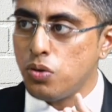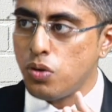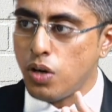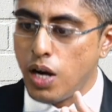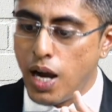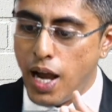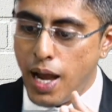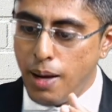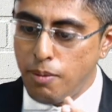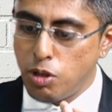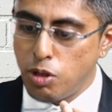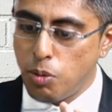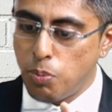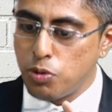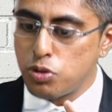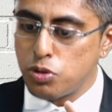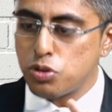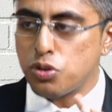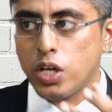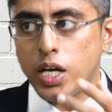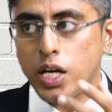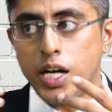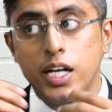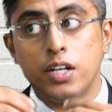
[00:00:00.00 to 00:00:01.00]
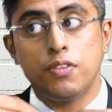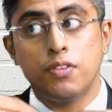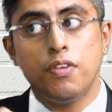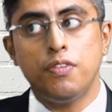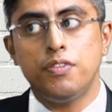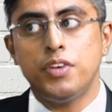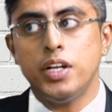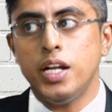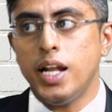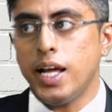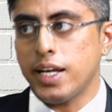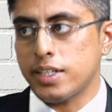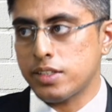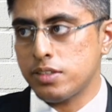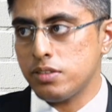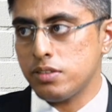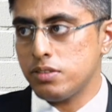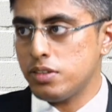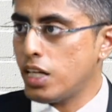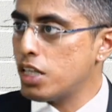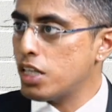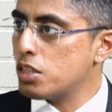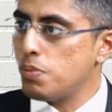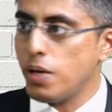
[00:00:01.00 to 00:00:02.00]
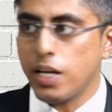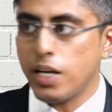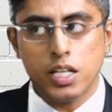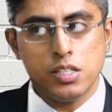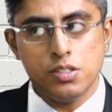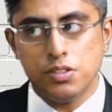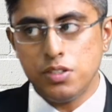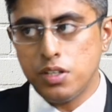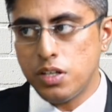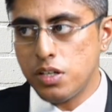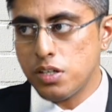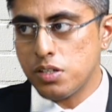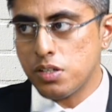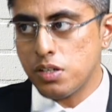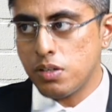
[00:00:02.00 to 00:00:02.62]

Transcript: I am supposed to collect 50 lakhs. That is my consideration.